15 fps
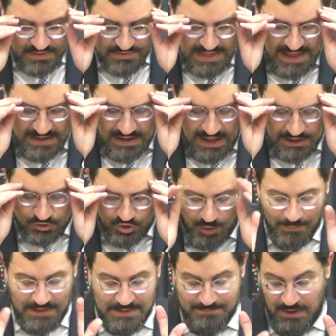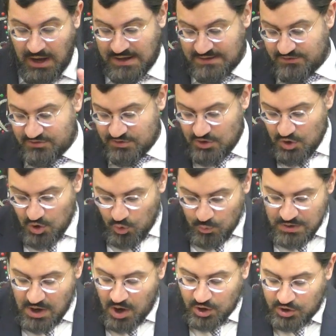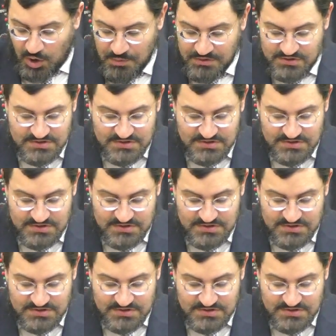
that Hakdama in mind, we are going